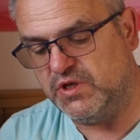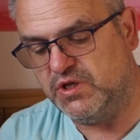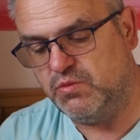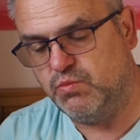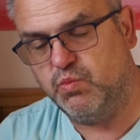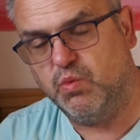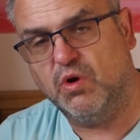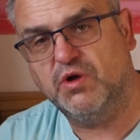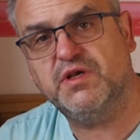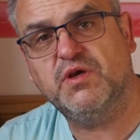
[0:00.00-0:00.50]

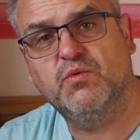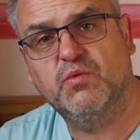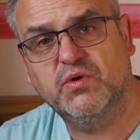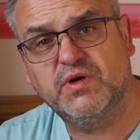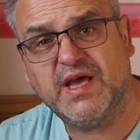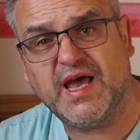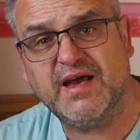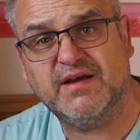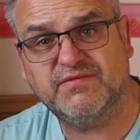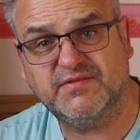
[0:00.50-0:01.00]
what you would
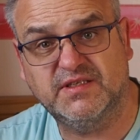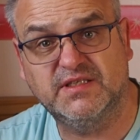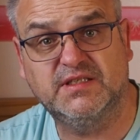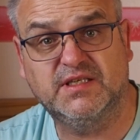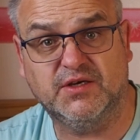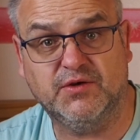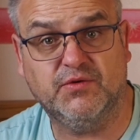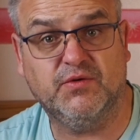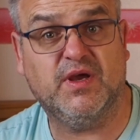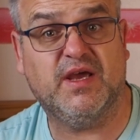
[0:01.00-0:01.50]
have to
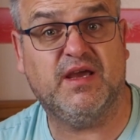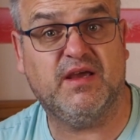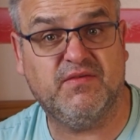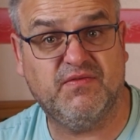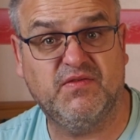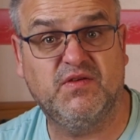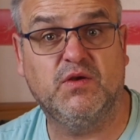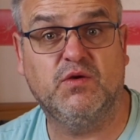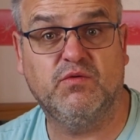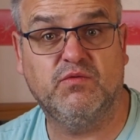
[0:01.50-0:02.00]
do
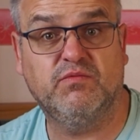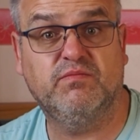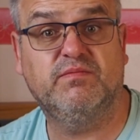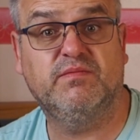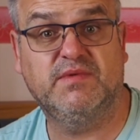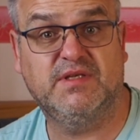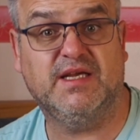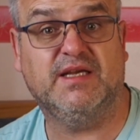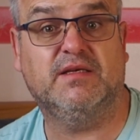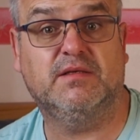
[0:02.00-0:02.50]
if you
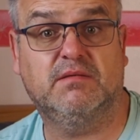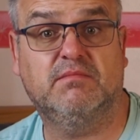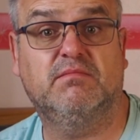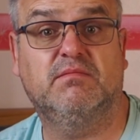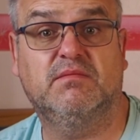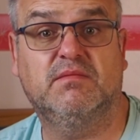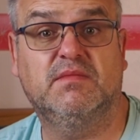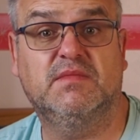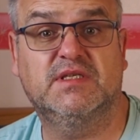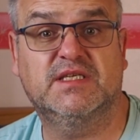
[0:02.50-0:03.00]
did
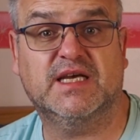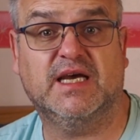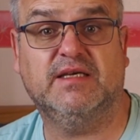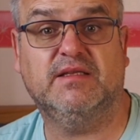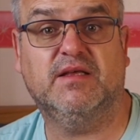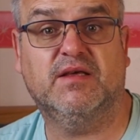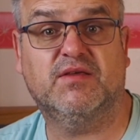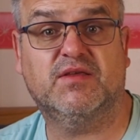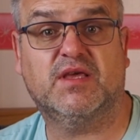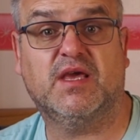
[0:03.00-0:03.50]
take
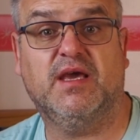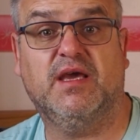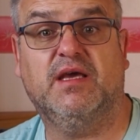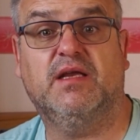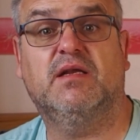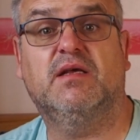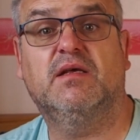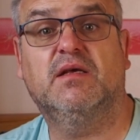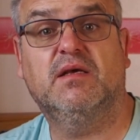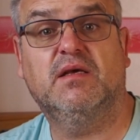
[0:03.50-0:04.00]
this kit
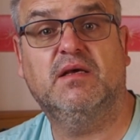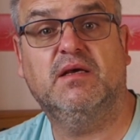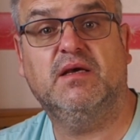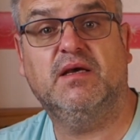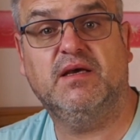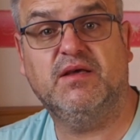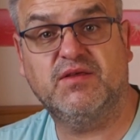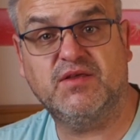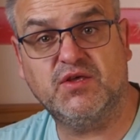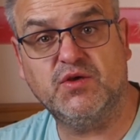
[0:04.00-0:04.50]

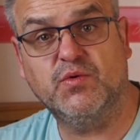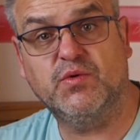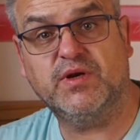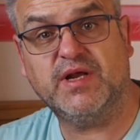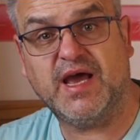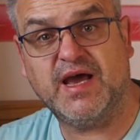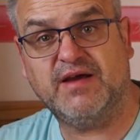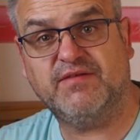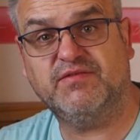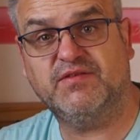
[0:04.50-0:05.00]
is you would
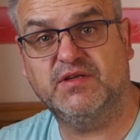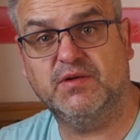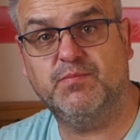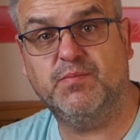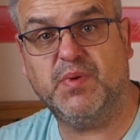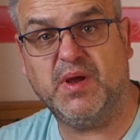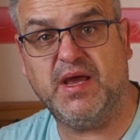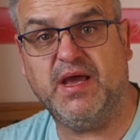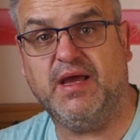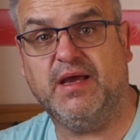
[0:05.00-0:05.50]
have to
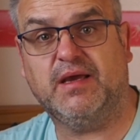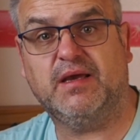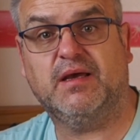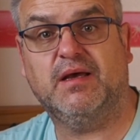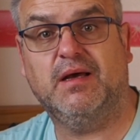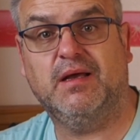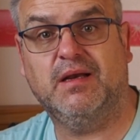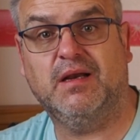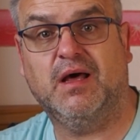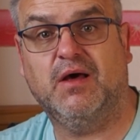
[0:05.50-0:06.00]
pick
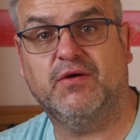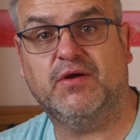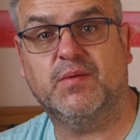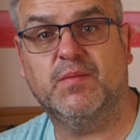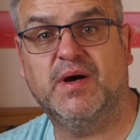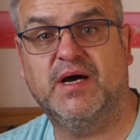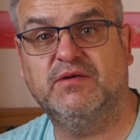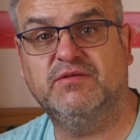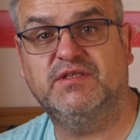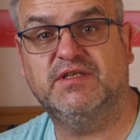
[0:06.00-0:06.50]
a
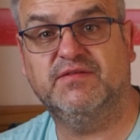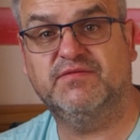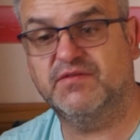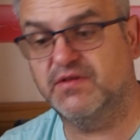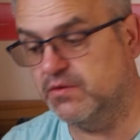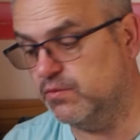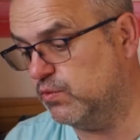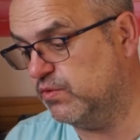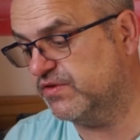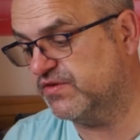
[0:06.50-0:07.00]
locomotive
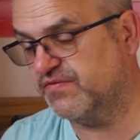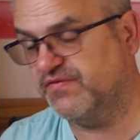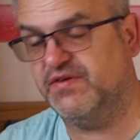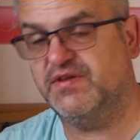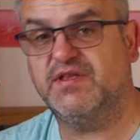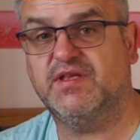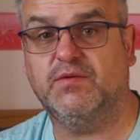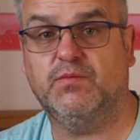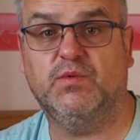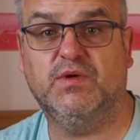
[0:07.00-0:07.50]
that was
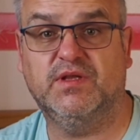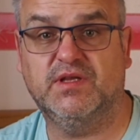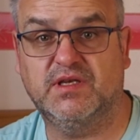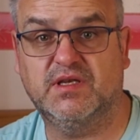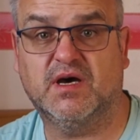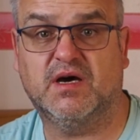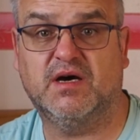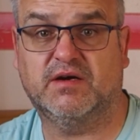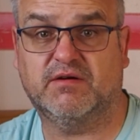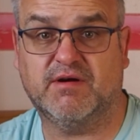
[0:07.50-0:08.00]
fitted with a
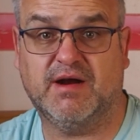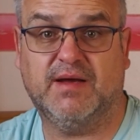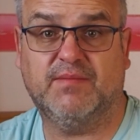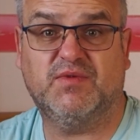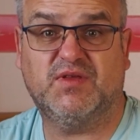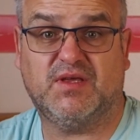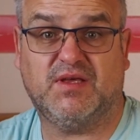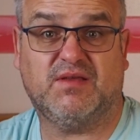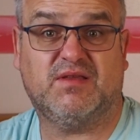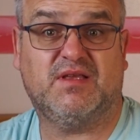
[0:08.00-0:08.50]
diagram
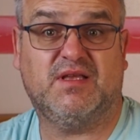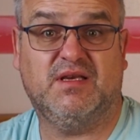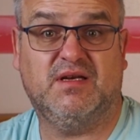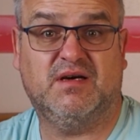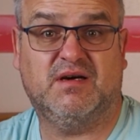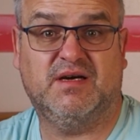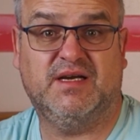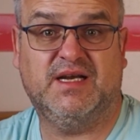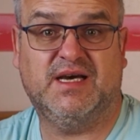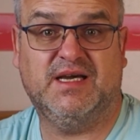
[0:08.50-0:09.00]

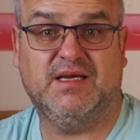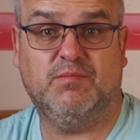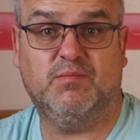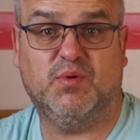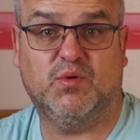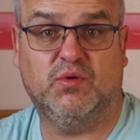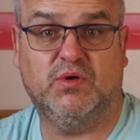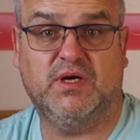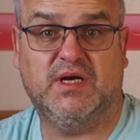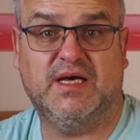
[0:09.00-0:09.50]
69A
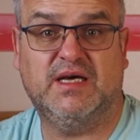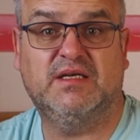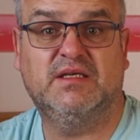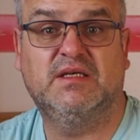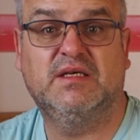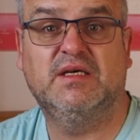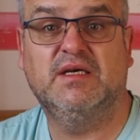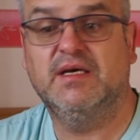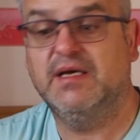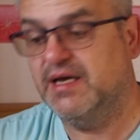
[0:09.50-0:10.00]
boiler
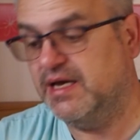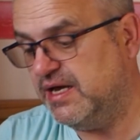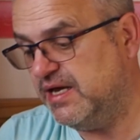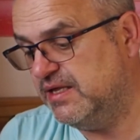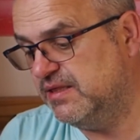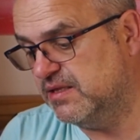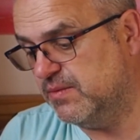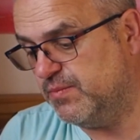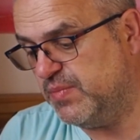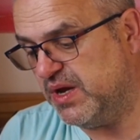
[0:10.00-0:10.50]

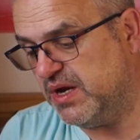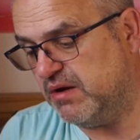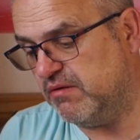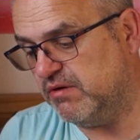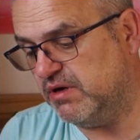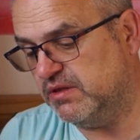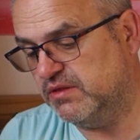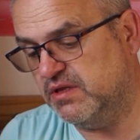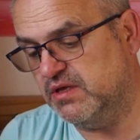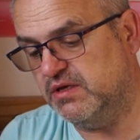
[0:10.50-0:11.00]
in the
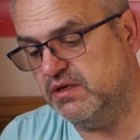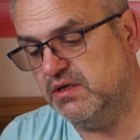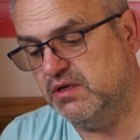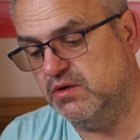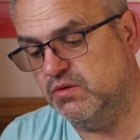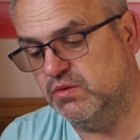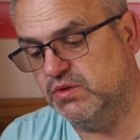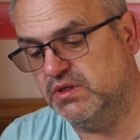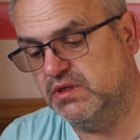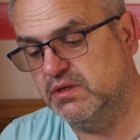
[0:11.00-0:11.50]
period that you
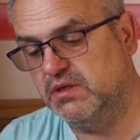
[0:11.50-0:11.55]
were